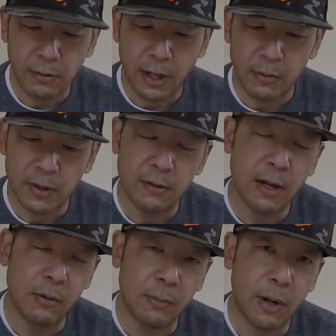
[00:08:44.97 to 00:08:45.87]
I
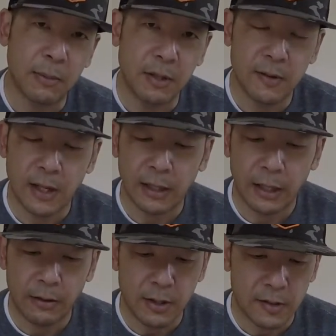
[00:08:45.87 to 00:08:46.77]
would probably use that
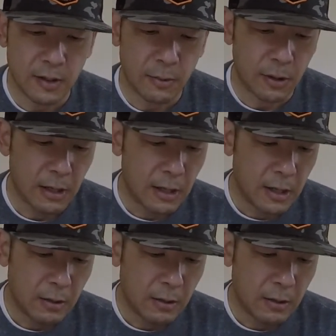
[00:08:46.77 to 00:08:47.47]
later in the summer